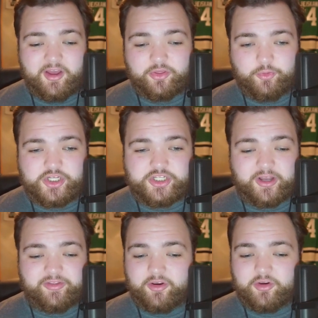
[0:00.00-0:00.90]
Three
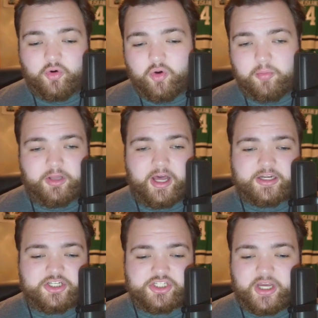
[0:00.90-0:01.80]
shots on goal, a
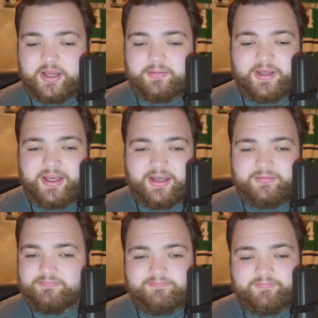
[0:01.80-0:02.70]
blocked shot,
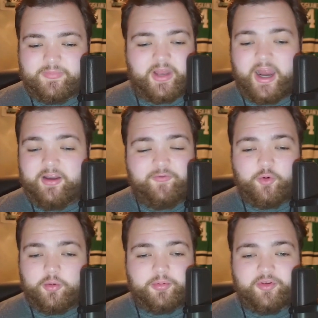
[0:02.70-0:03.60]

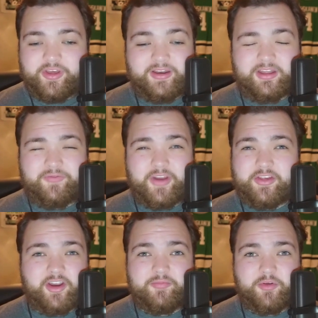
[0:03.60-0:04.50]
94% in the
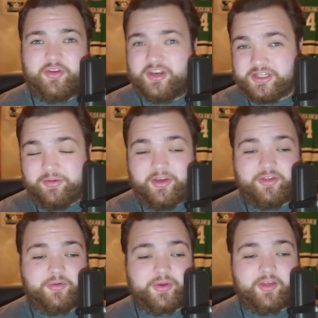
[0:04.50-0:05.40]
faceoff percentage. That was
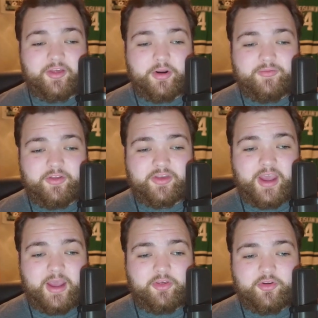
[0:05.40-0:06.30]
also a nice part of this
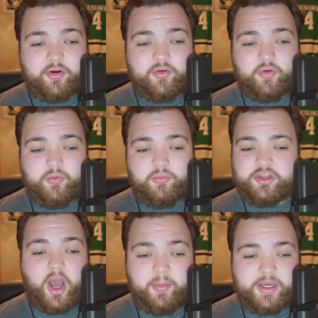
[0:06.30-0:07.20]
game. The Stars
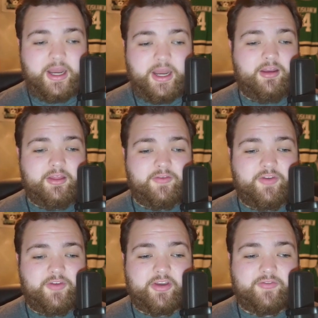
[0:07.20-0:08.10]
dominated in the
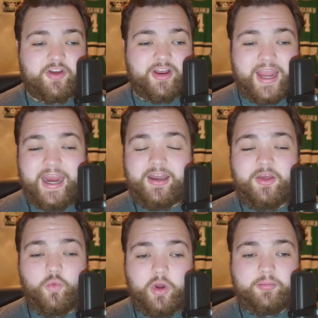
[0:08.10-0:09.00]
faceoff dot.
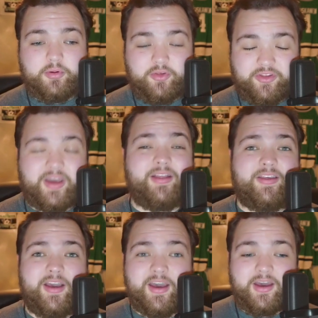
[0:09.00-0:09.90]
81%
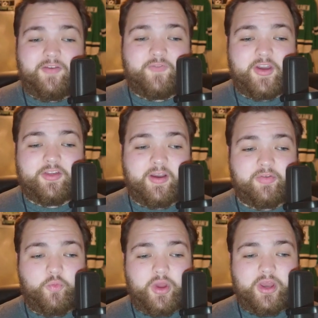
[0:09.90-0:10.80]
of
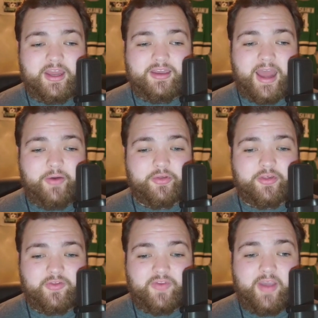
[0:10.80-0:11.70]
faceoffs went in
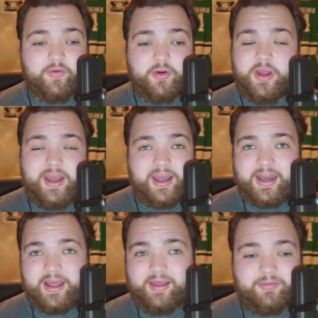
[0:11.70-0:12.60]
Dallas's favor.
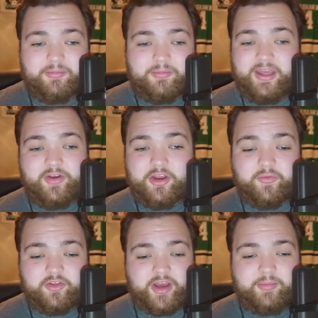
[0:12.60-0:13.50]
And even in
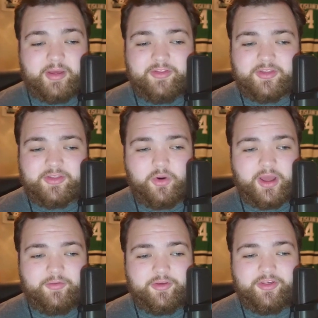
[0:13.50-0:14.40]
overtime, I think they won
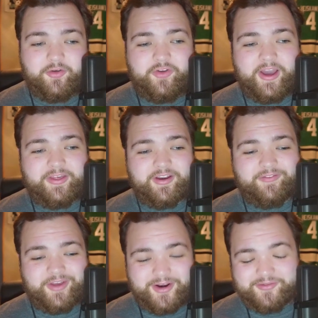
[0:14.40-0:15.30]
every single
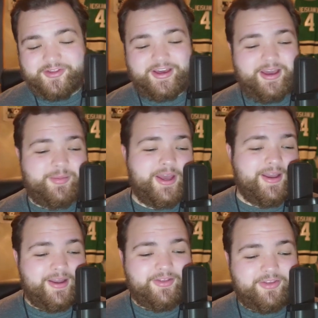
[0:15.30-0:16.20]
faceoff in overtime
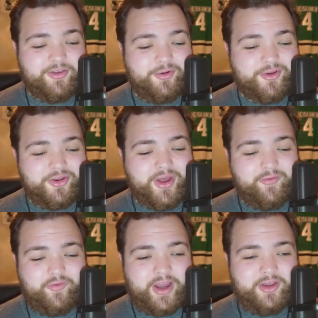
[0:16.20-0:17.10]
and still could
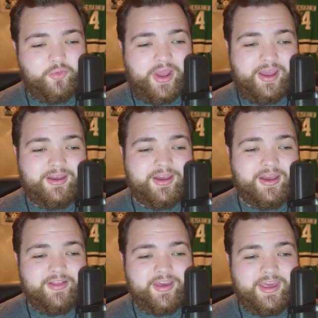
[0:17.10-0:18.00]
not find a way
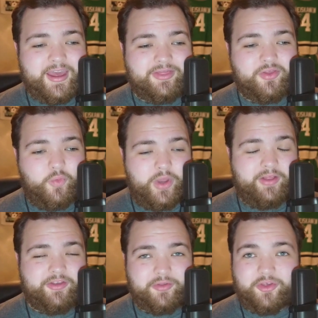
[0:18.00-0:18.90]
to get the
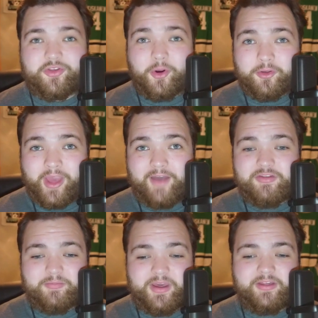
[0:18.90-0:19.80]
win. So the Stars have
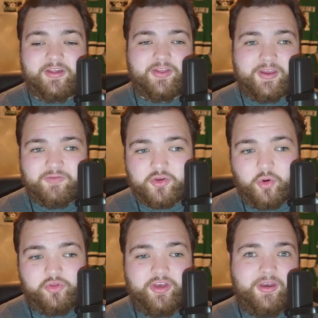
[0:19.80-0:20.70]
the pieces. They have the
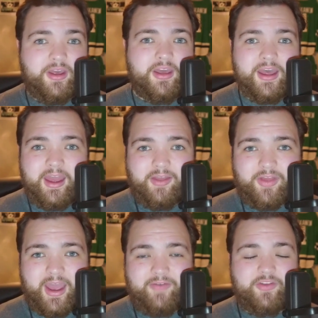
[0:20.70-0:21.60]
goaltending and
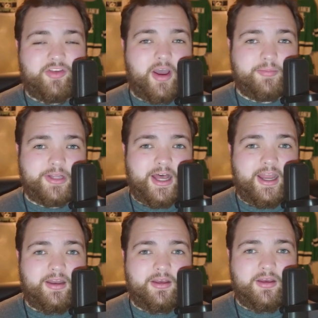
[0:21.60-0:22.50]
they have the top
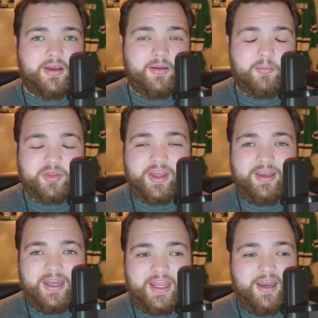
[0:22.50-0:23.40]
line, but they
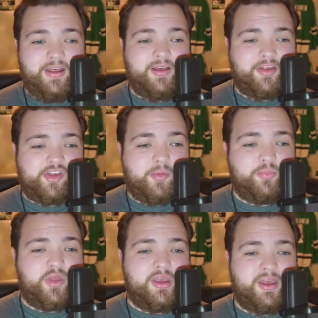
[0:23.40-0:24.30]
need
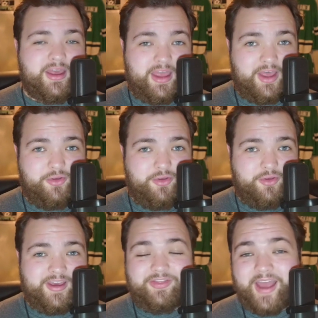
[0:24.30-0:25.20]
something else.
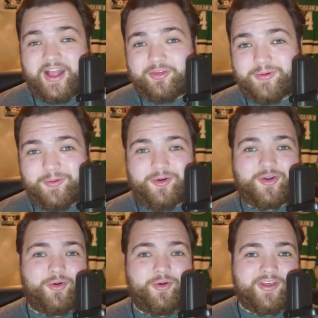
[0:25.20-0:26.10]
And that's what we're
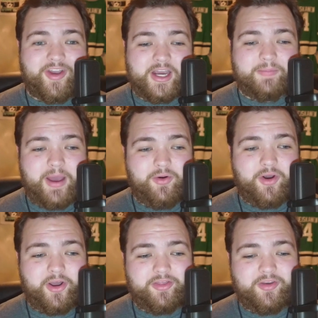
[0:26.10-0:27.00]
going to talk about
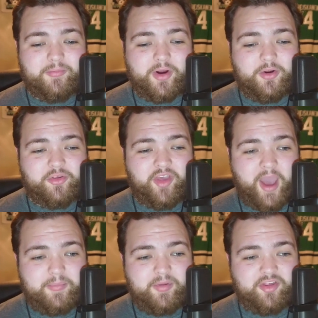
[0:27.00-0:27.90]
on tomorrow's
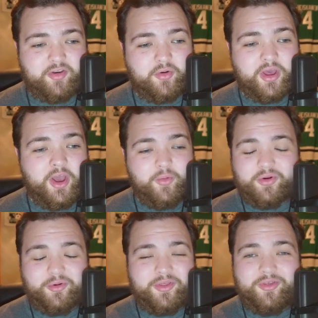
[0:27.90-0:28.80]
episode. We're
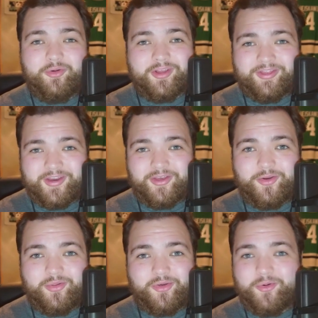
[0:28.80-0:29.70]
going to
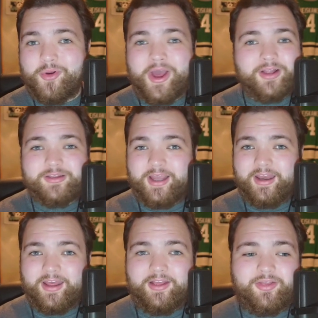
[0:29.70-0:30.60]
continue to
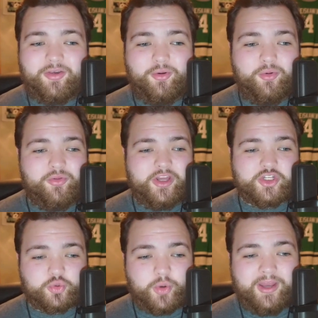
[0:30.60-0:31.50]
lean into the
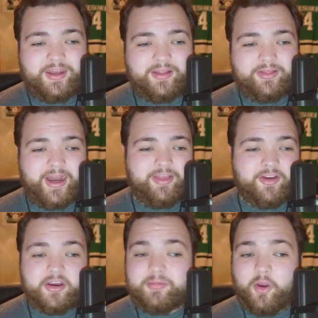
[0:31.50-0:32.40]
trade deadline and
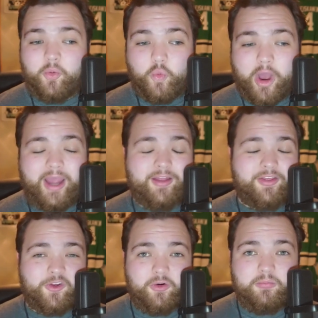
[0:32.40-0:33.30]
talk about why it's
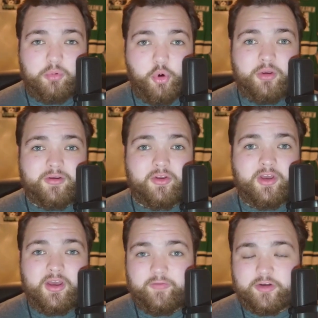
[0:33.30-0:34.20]
so important
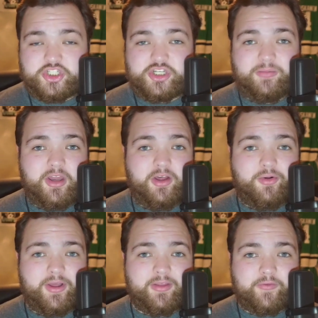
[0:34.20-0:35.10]
for Jim
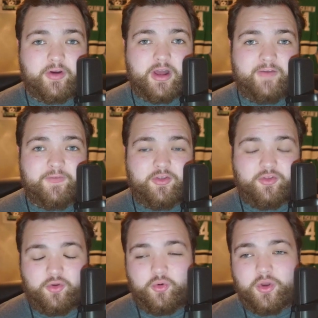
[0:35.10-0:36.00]
Nill and the front office
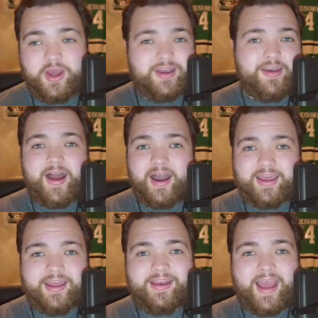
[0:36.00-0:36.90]
to knock
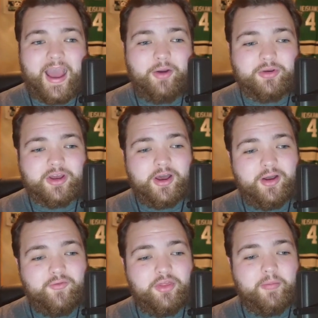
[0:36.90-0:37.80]
it out
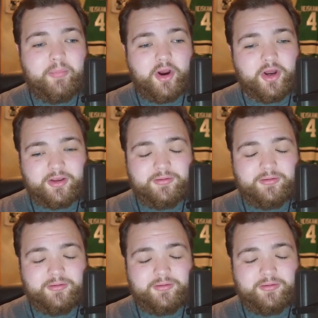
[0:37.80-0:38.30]
of the park.